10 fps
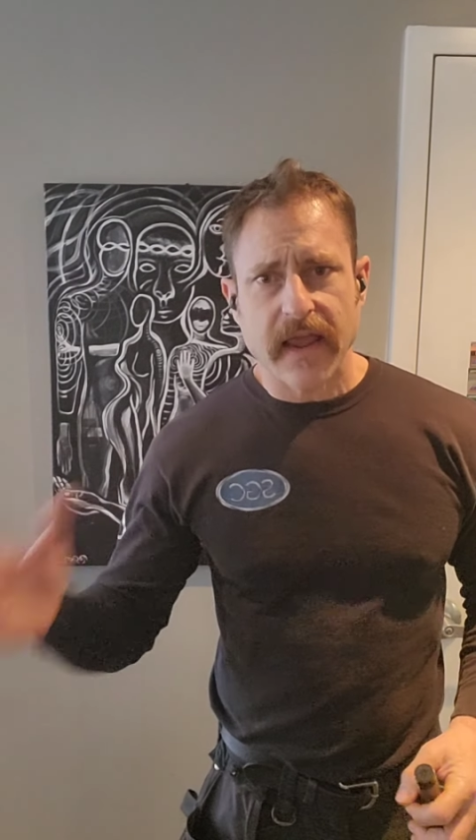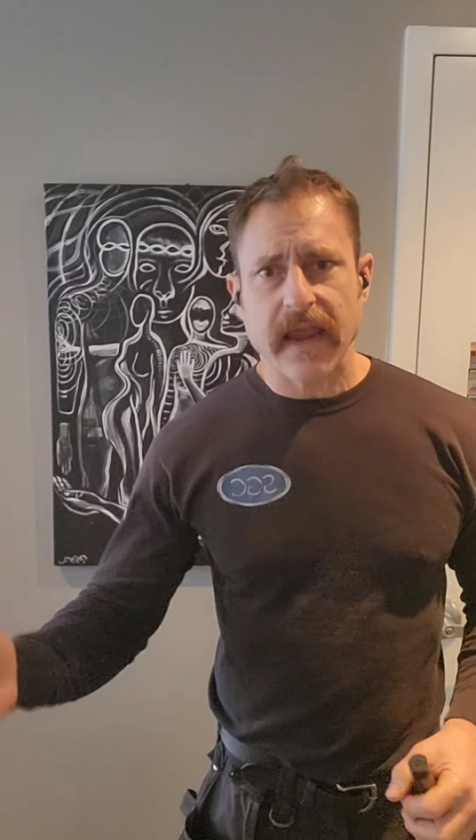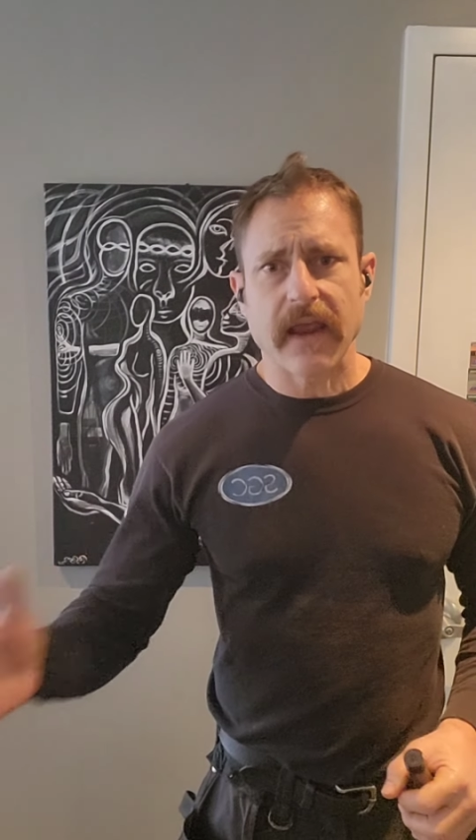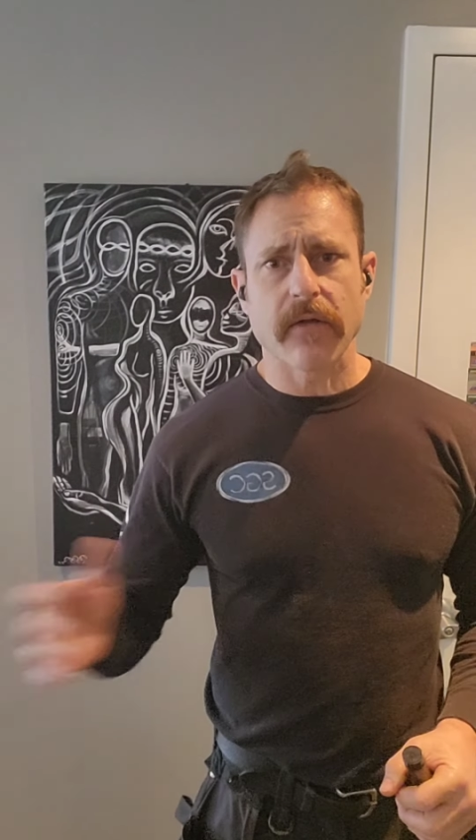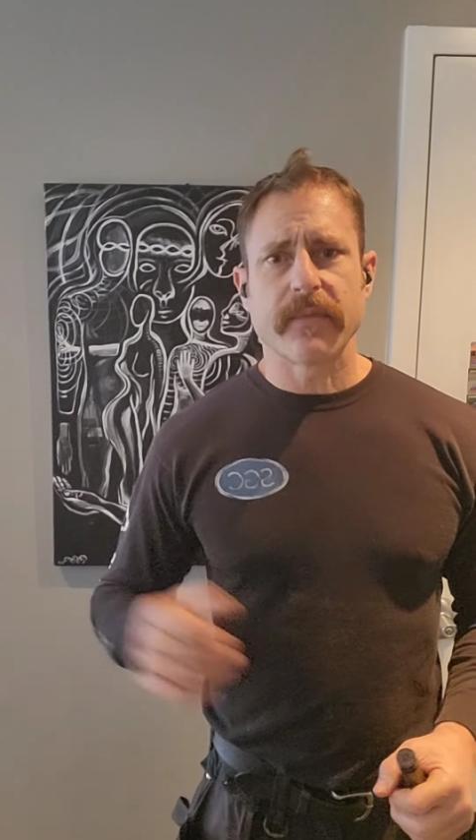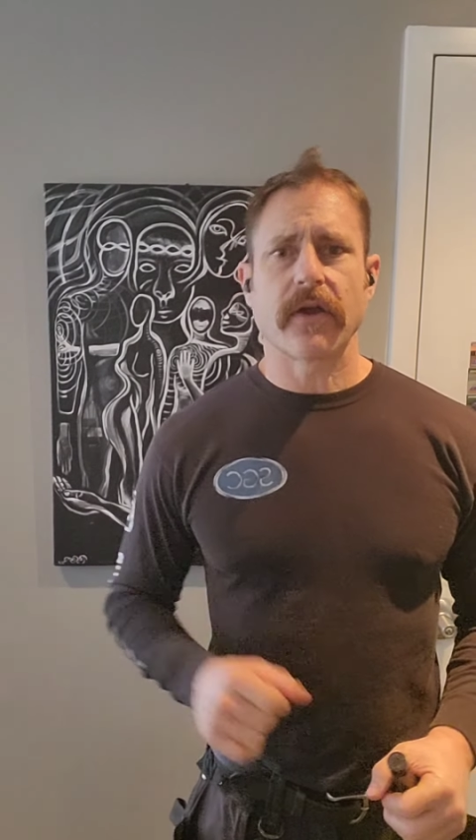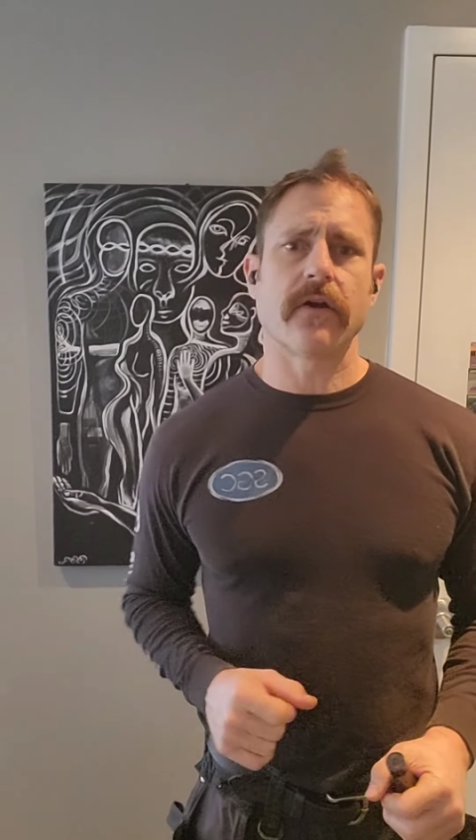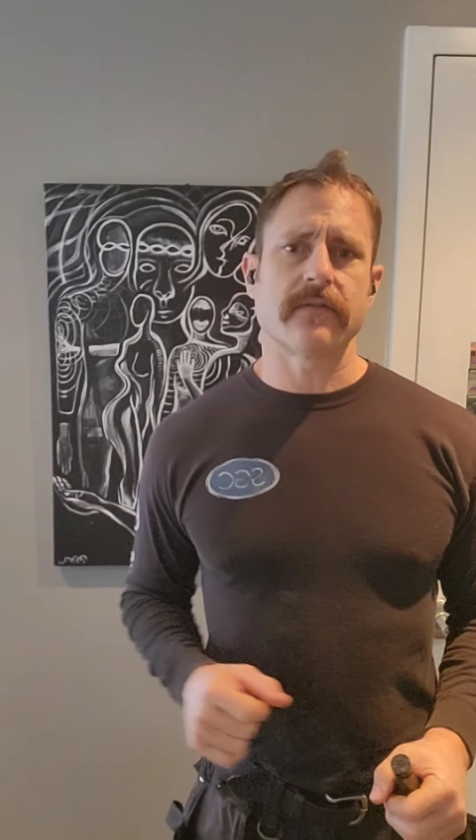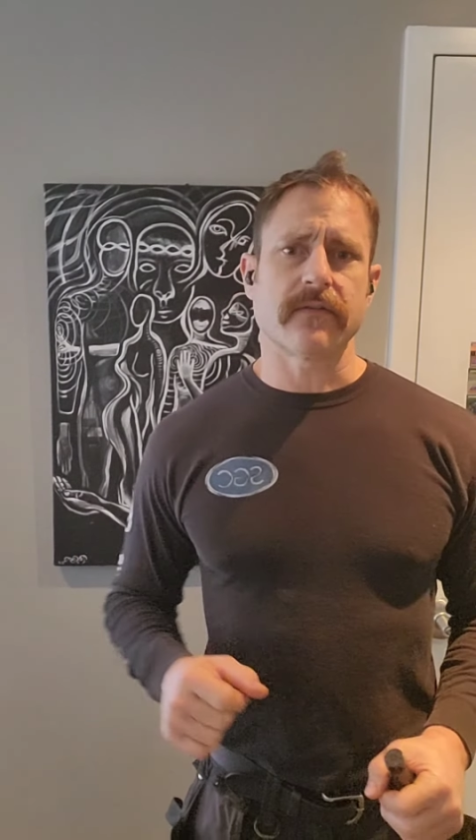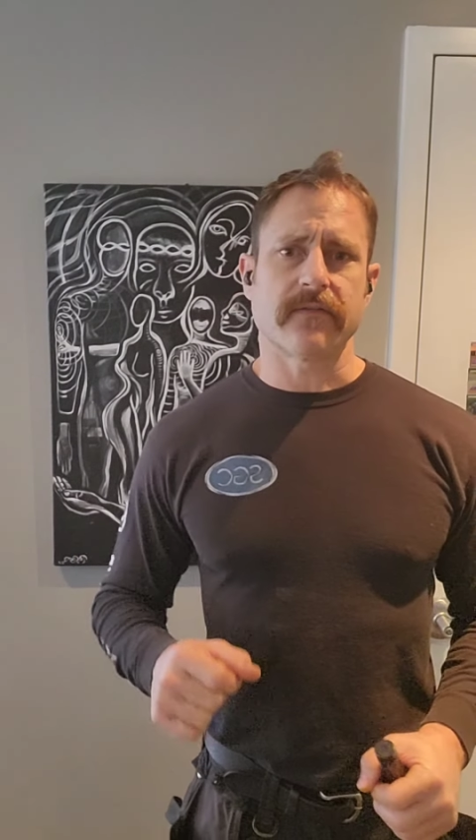it'll be
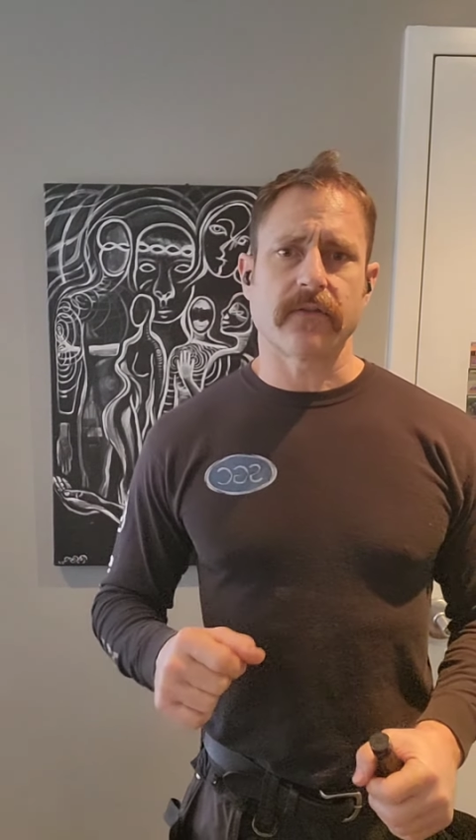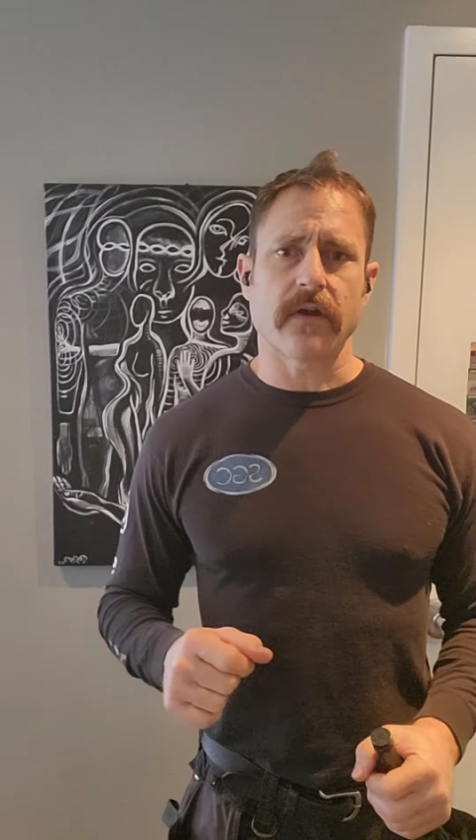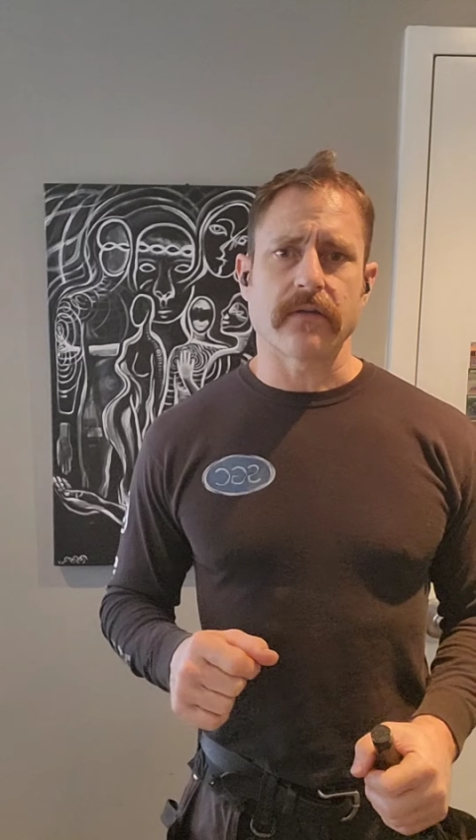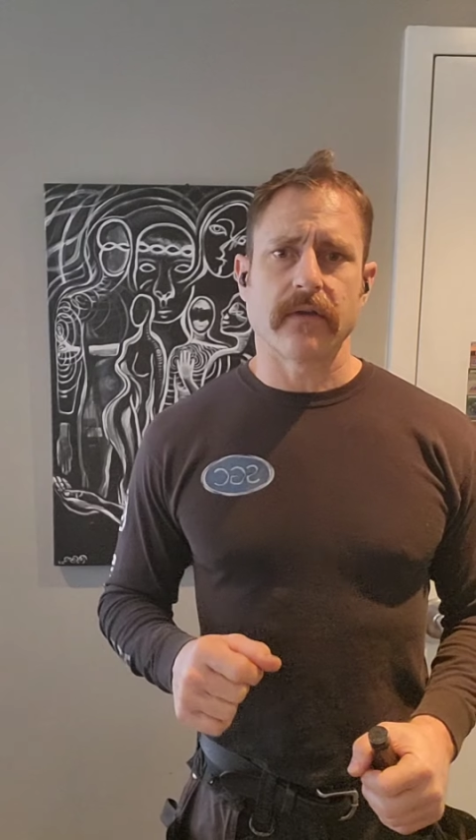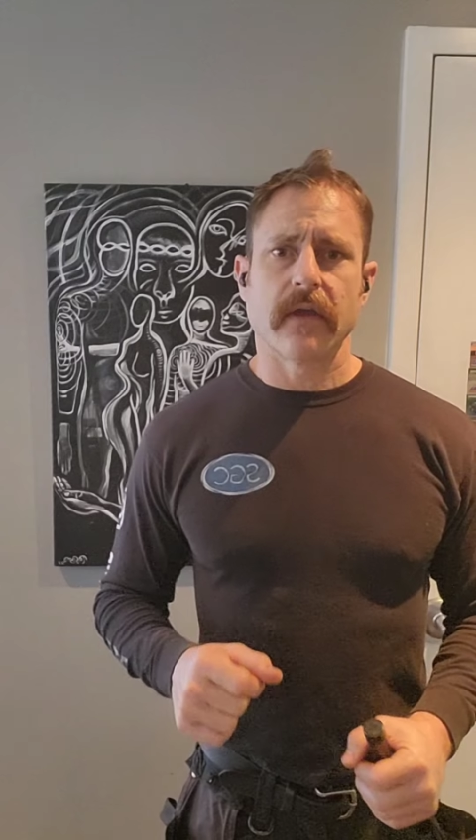hard to start.